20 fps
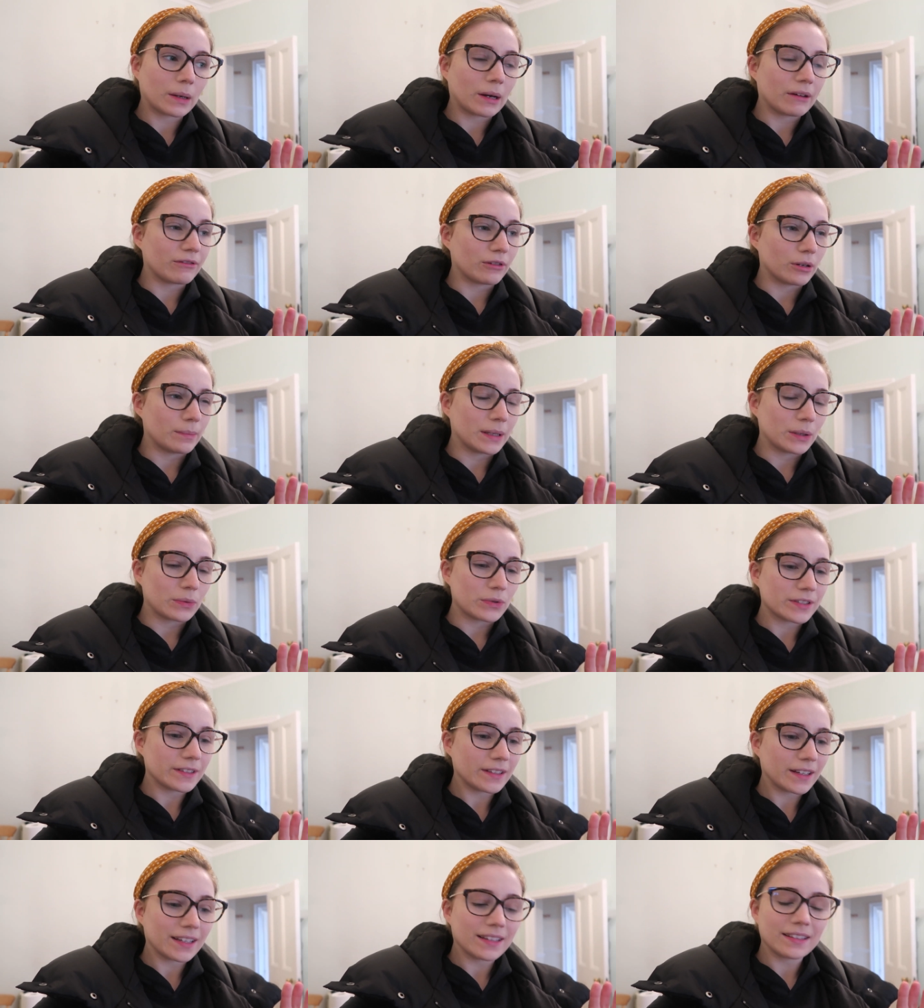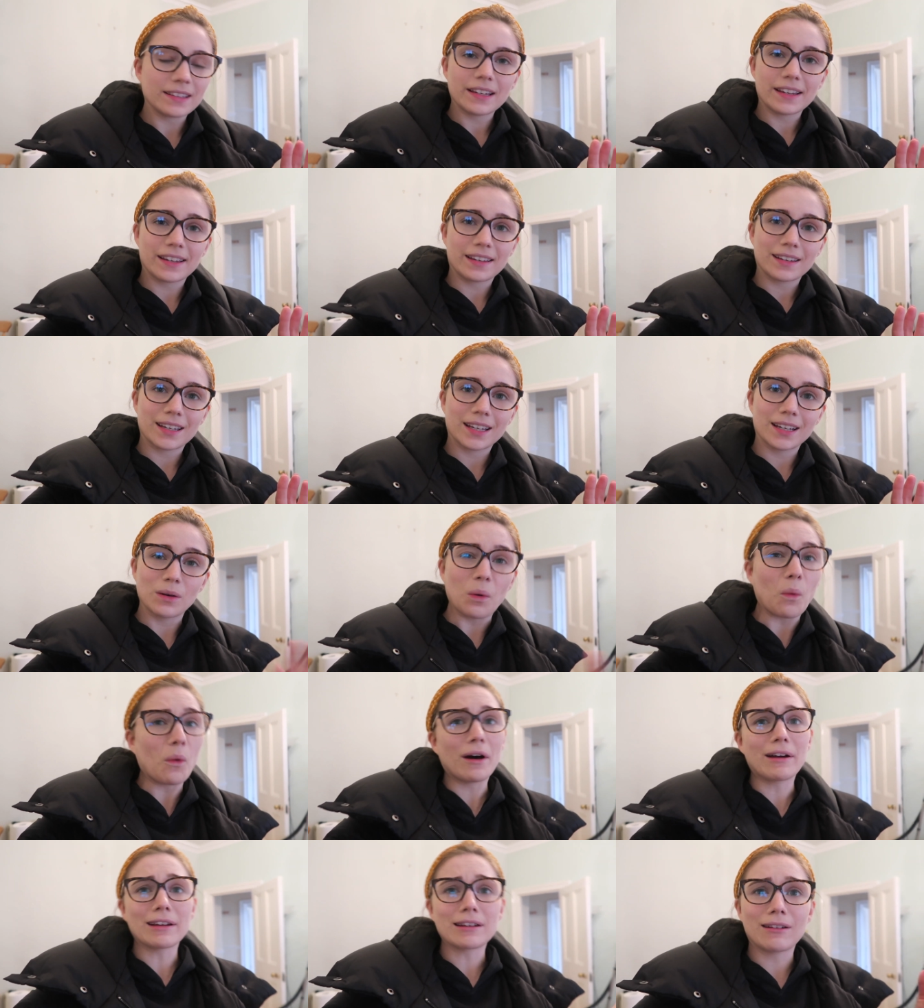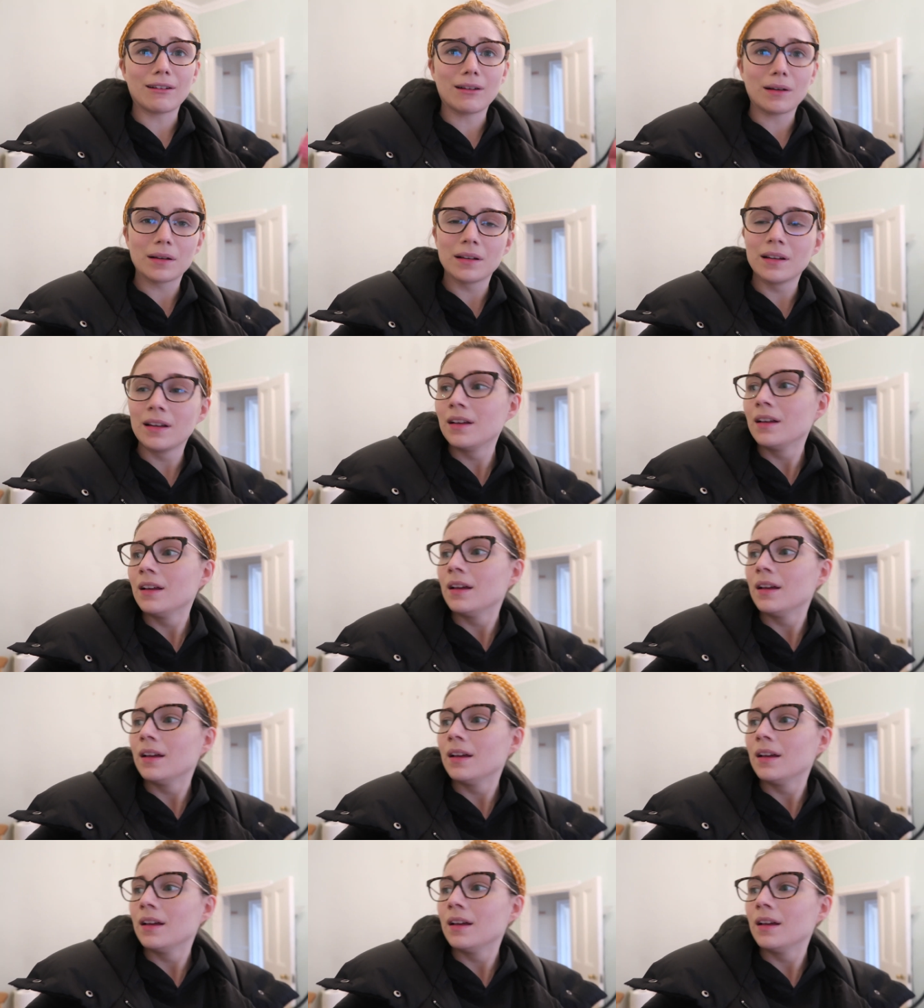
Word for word: go out for a meal tonight, I think. Why not?